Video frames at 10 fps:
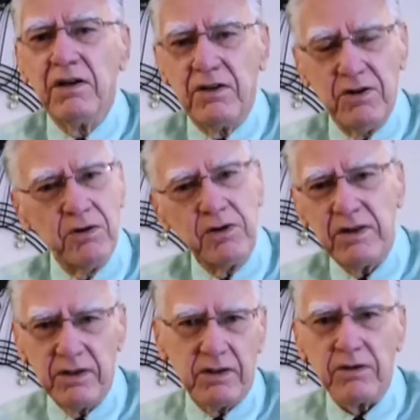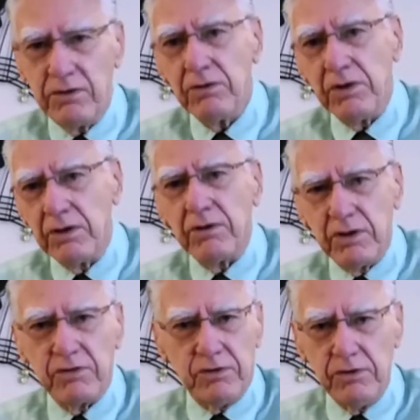the only thing to do here
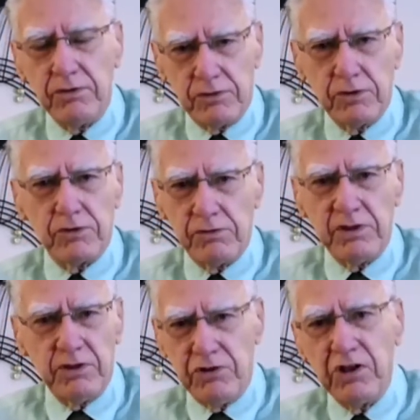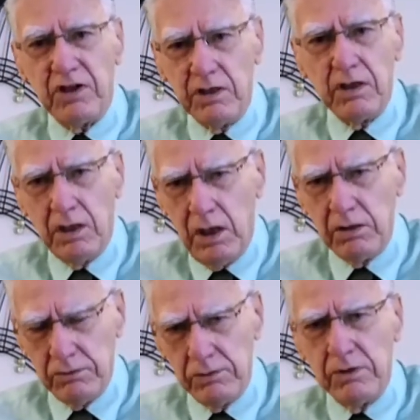is do surgery and dig it out.
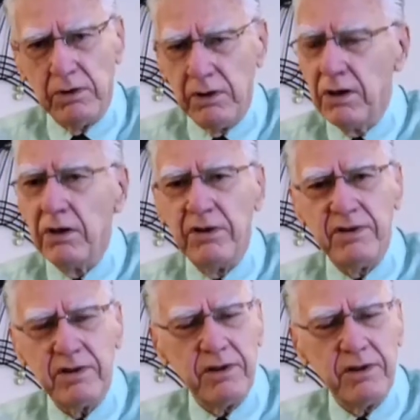And no.